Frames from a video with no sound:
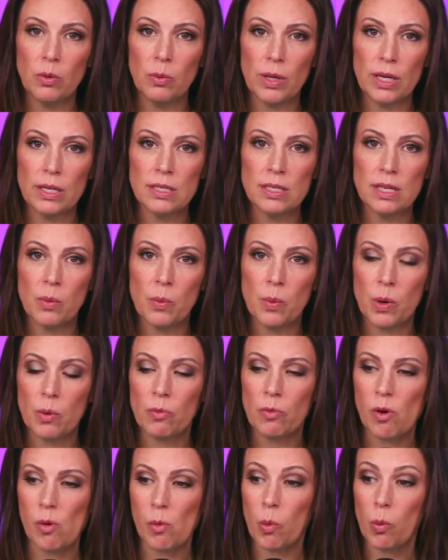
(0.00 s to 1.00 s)
We can say
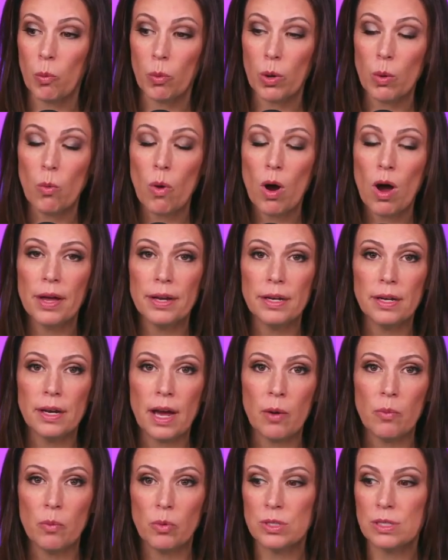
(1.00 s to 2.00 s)
whatever we want. And
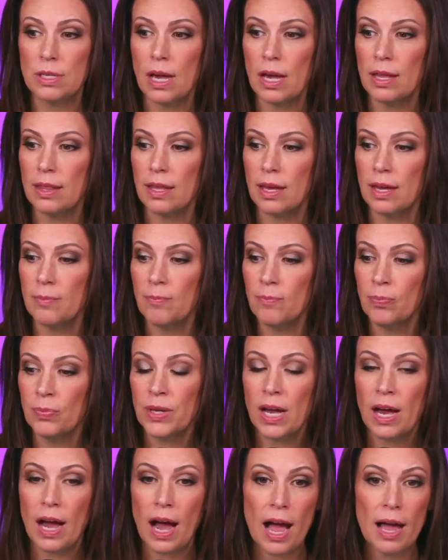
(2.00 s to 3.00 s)
I will say that
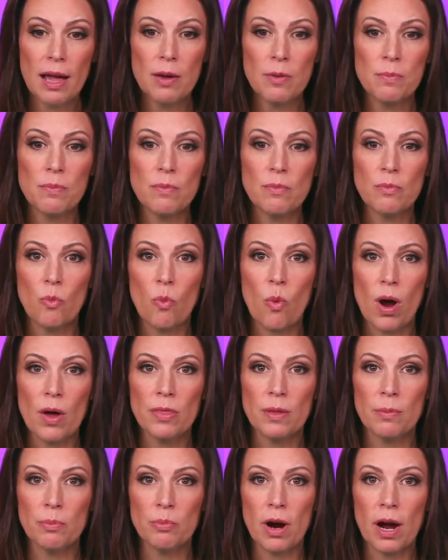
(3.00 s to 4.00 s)
I
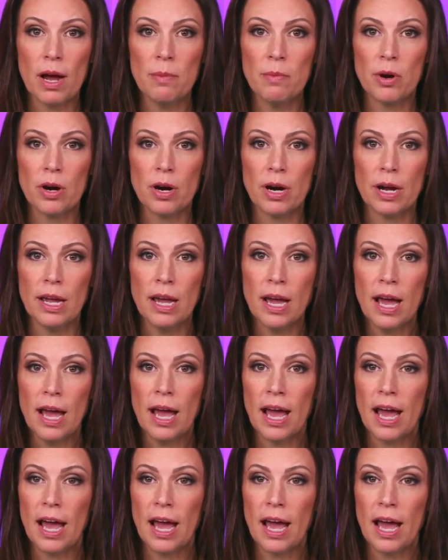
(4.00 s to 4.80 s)
won the primary,